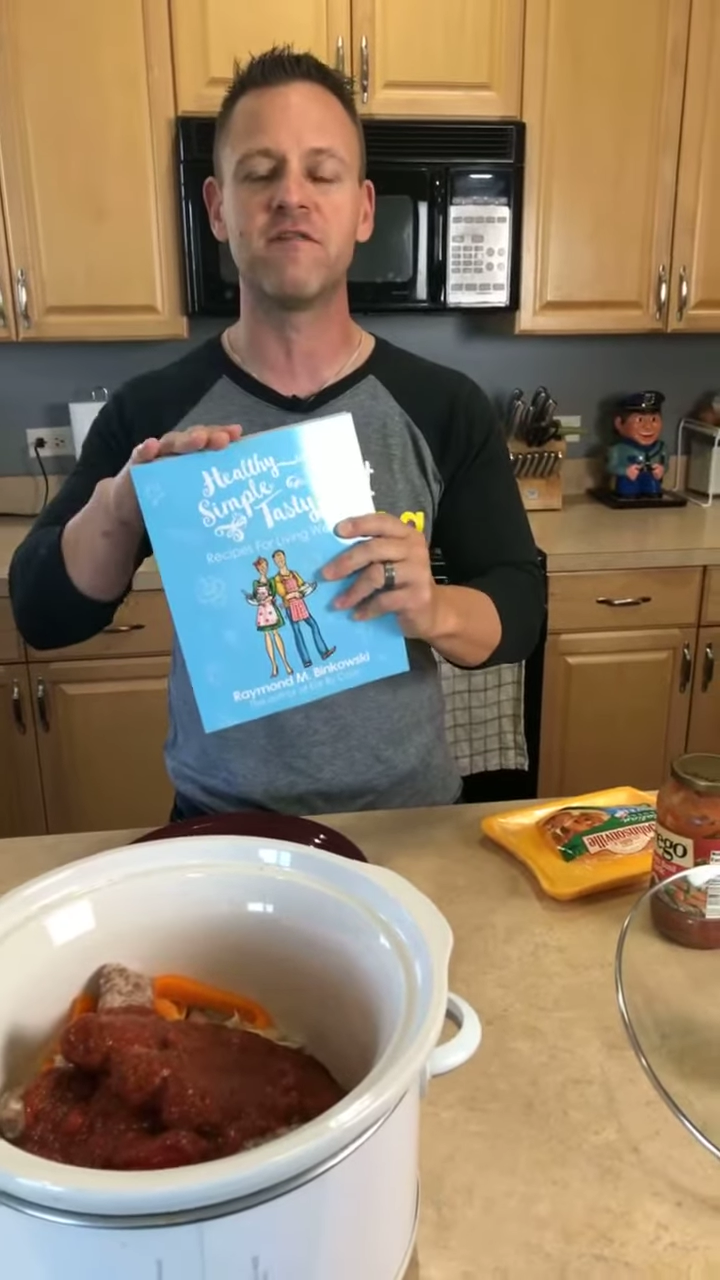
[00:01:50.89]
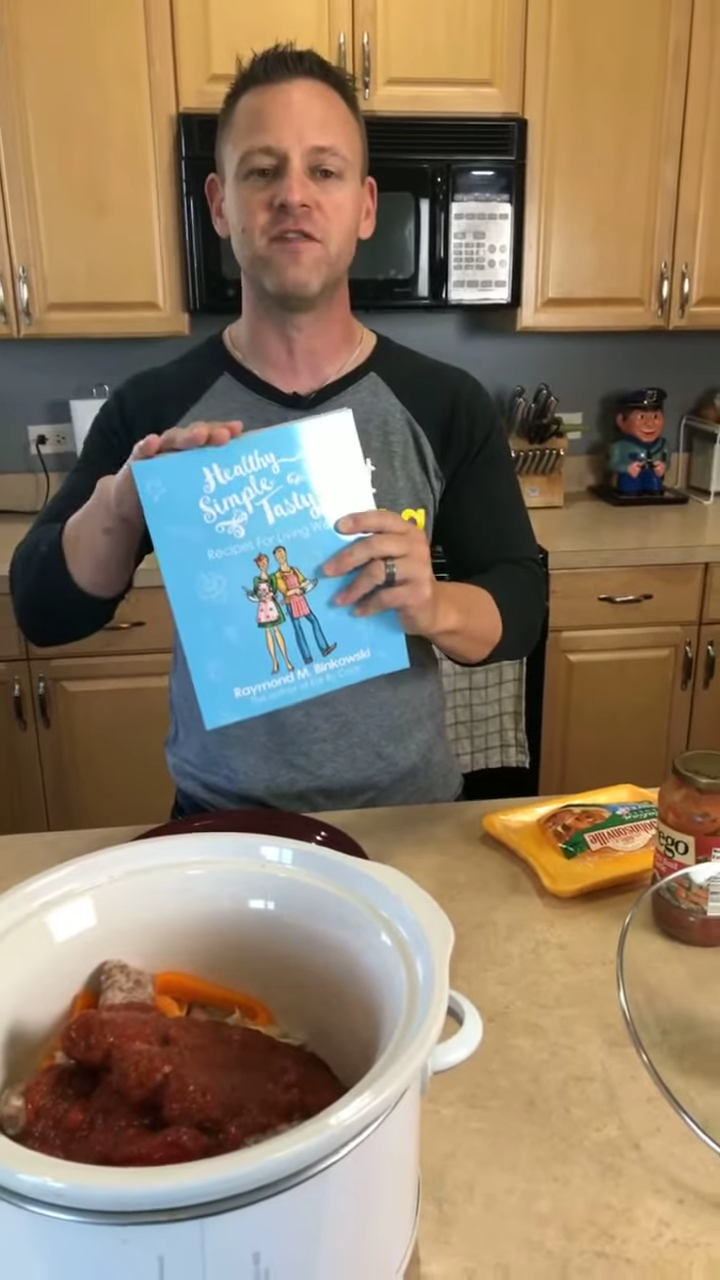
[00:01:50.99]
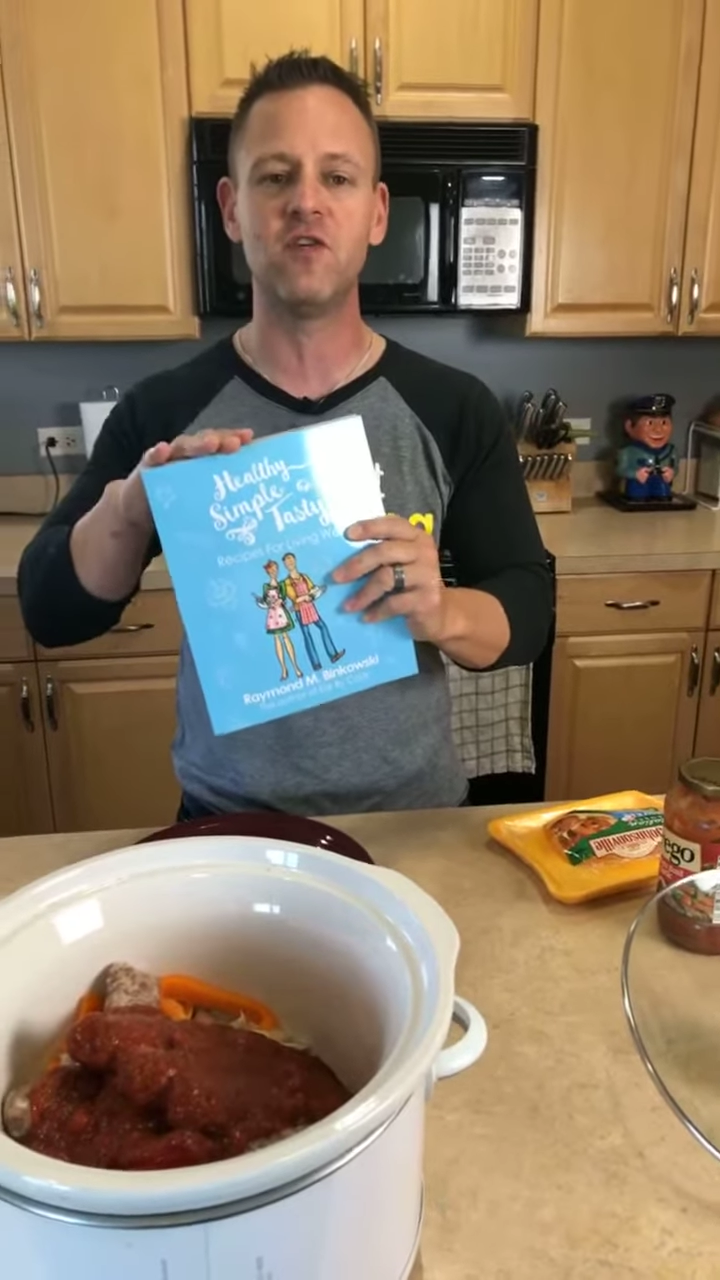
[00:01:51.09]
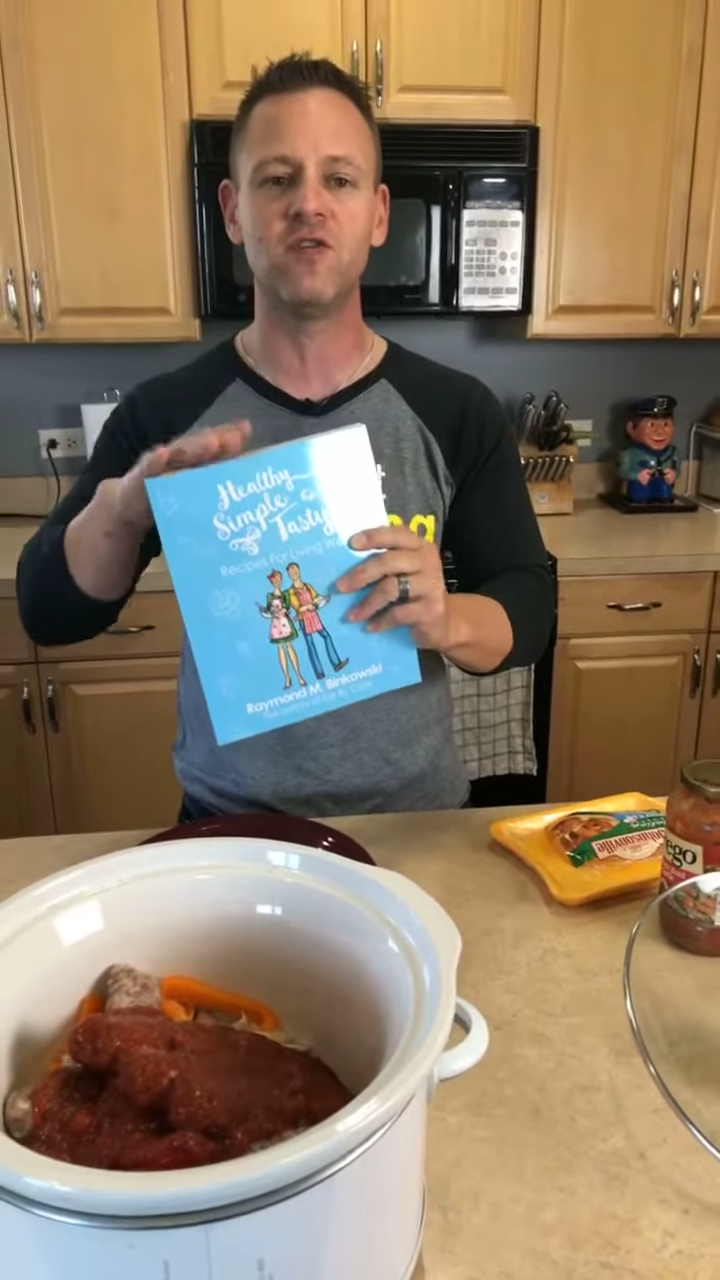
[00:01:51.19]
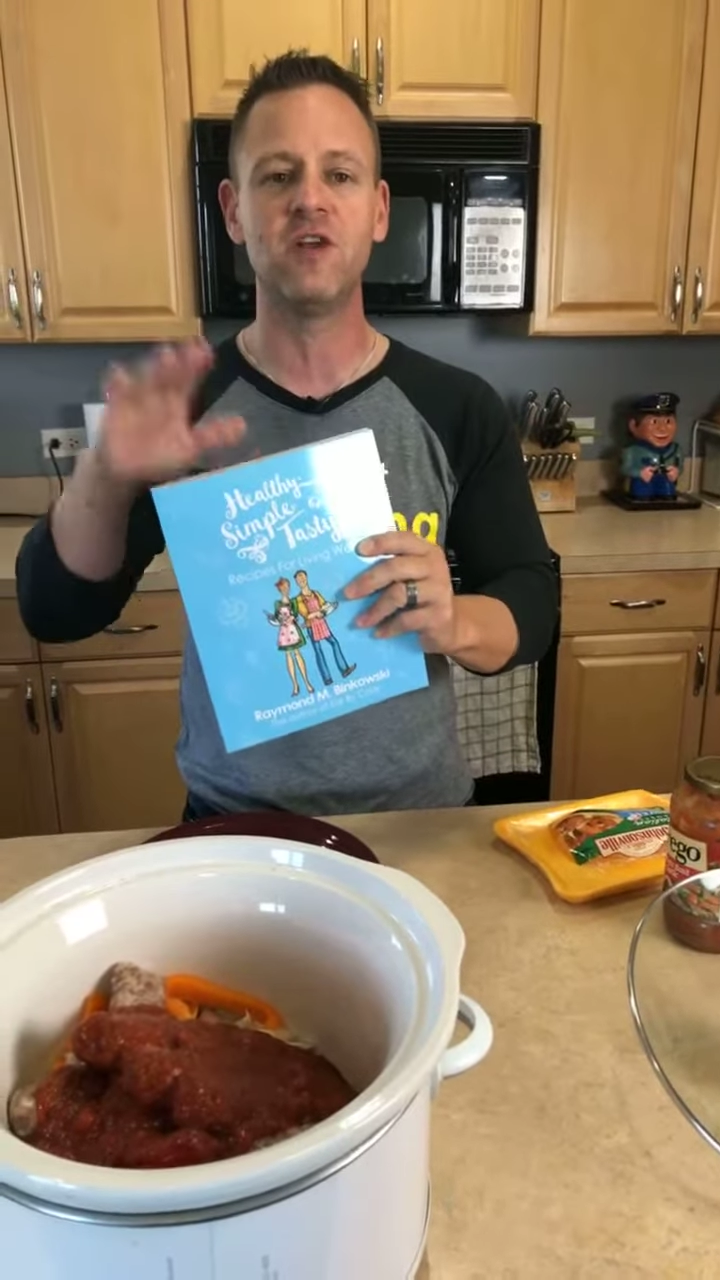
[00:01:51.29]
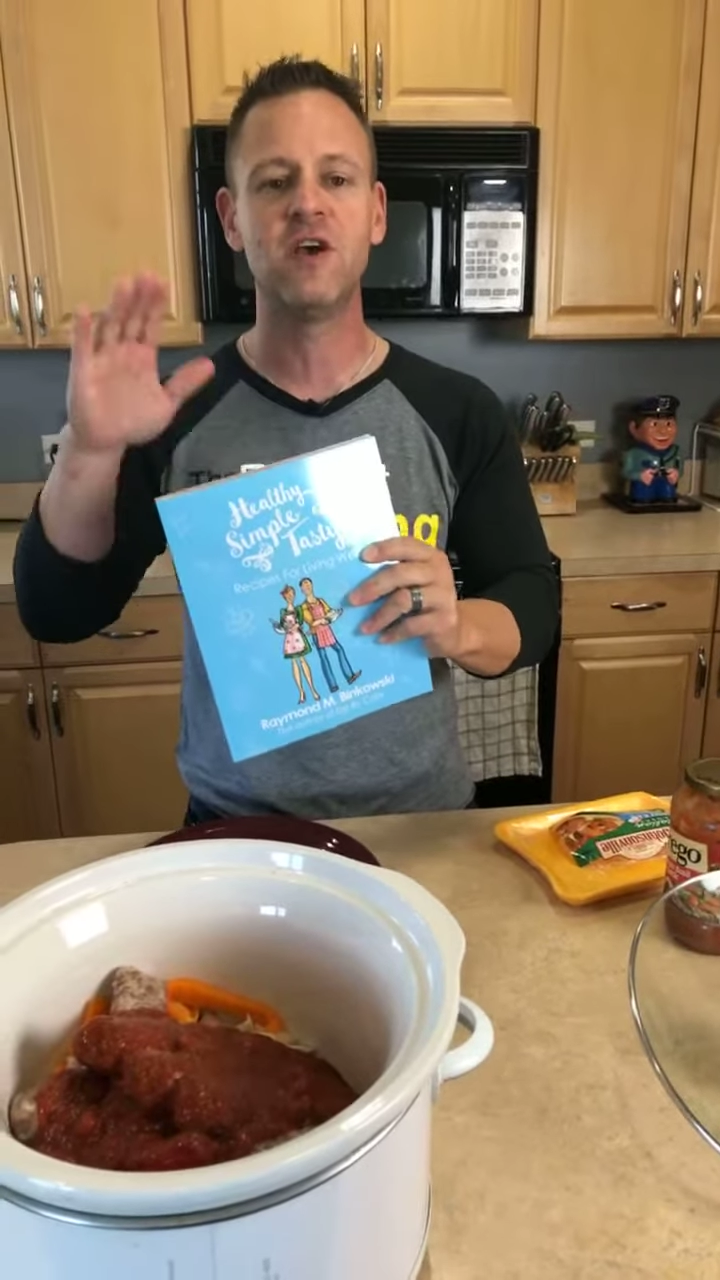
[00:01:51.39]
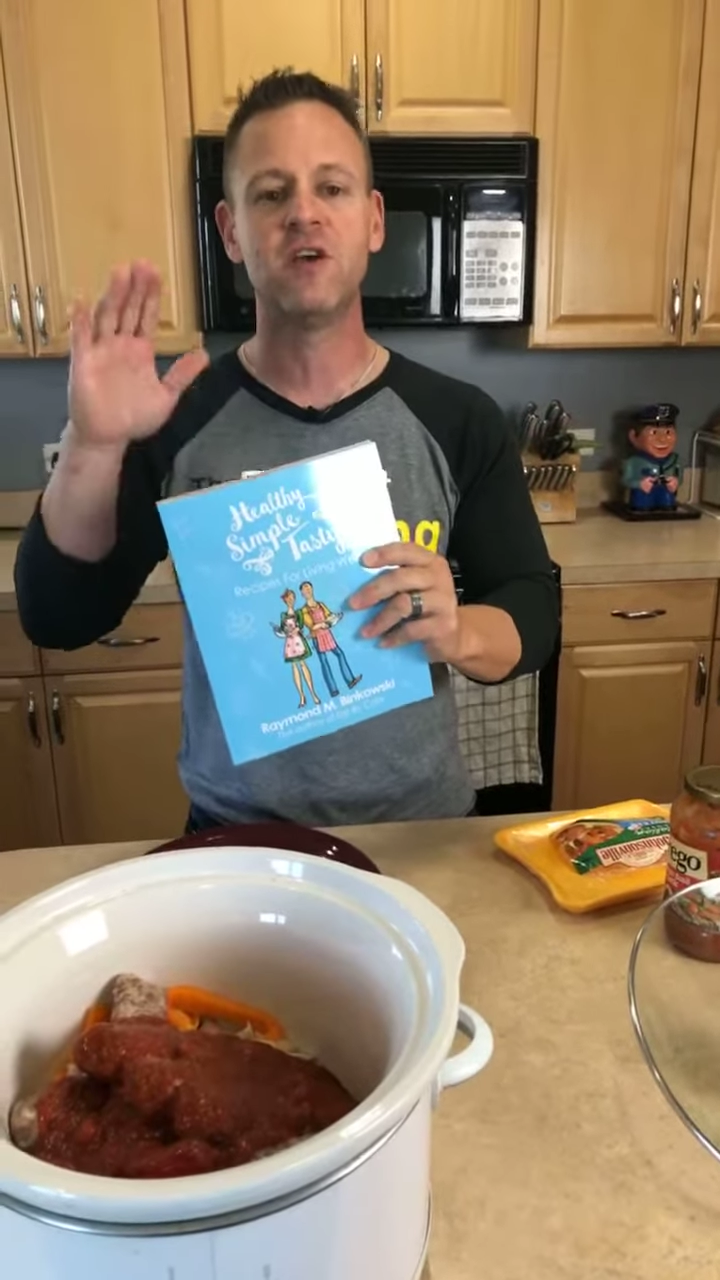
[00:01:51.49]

food.